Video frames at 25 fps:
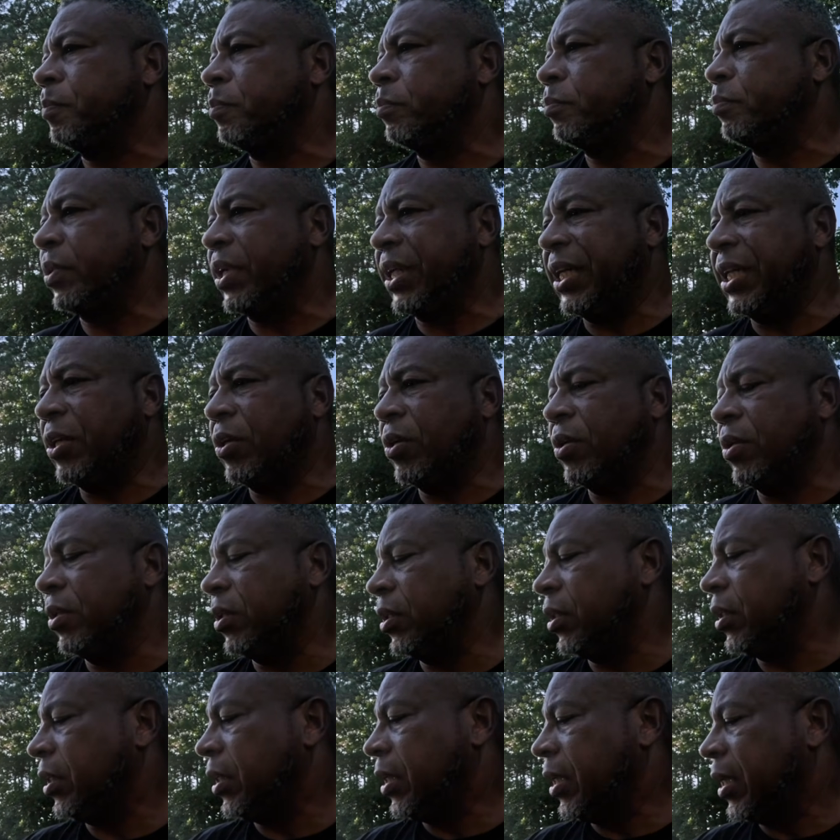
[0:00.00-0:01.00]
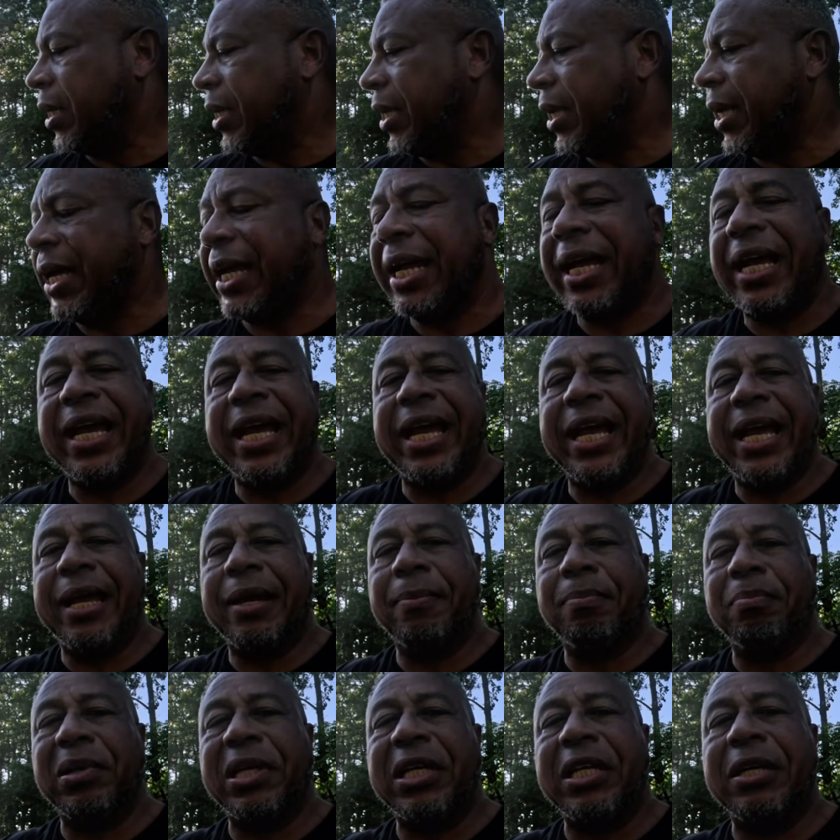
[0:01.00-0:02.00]
plate on
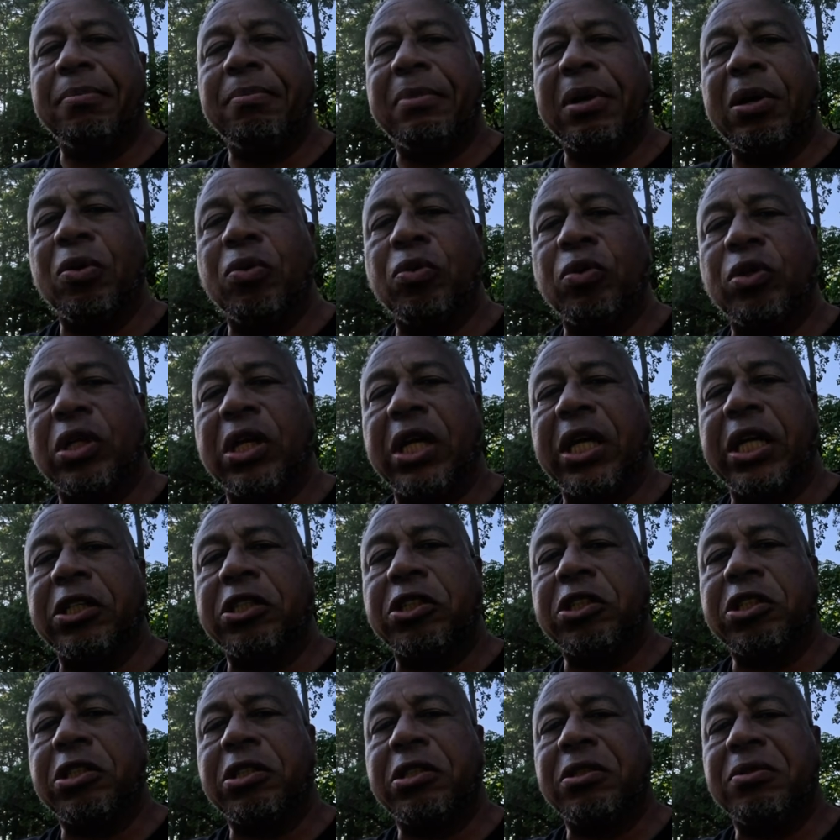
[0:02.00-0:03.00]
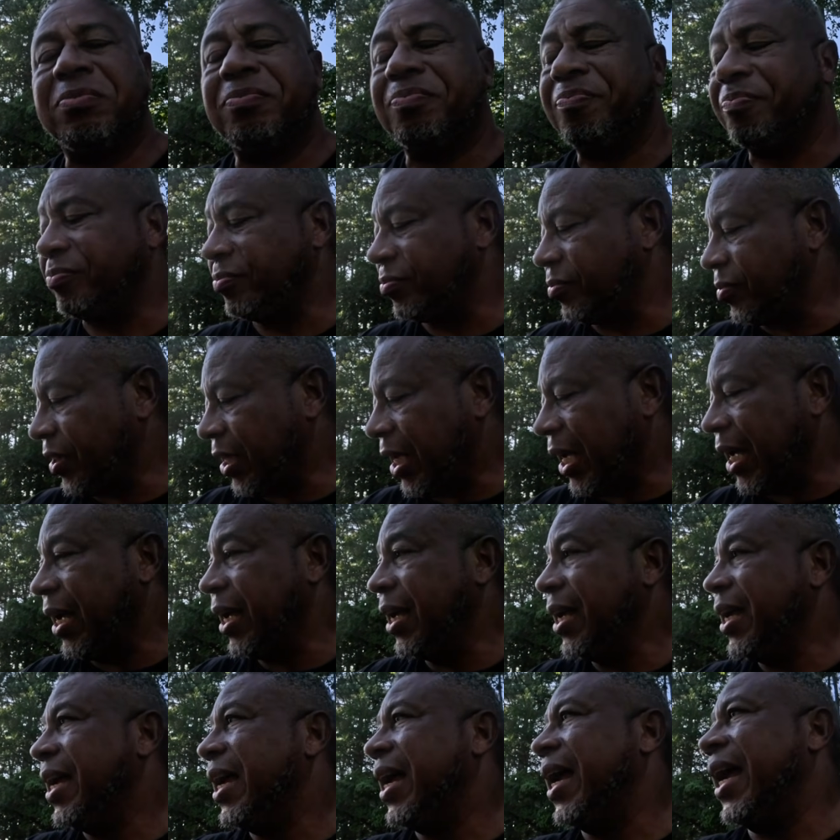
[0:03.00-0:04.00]
and bleeding my own clutch.
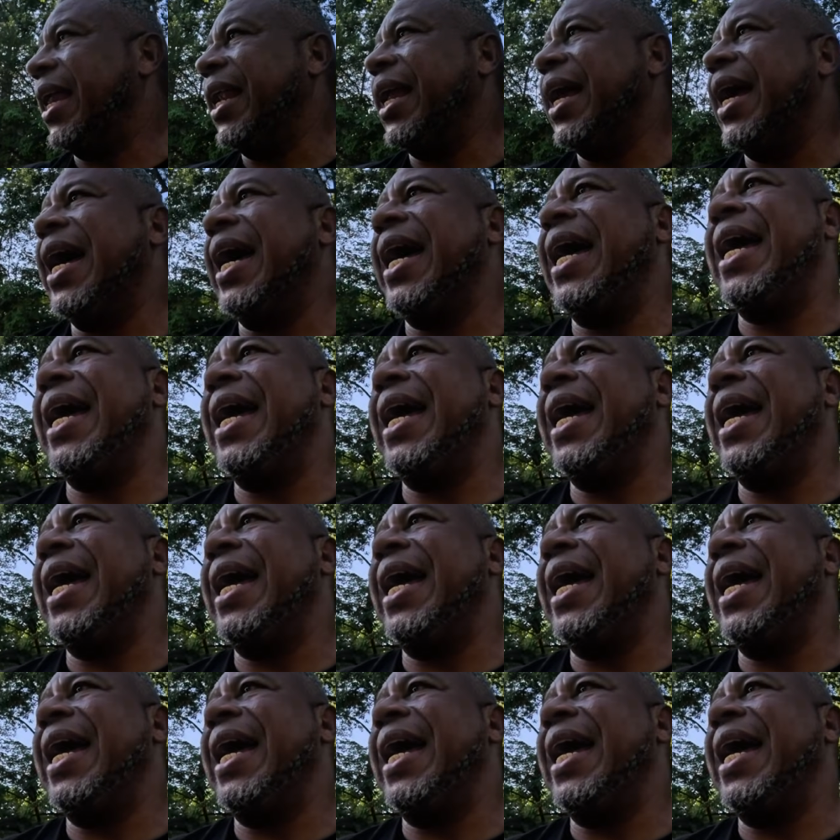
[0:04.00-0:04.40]
And I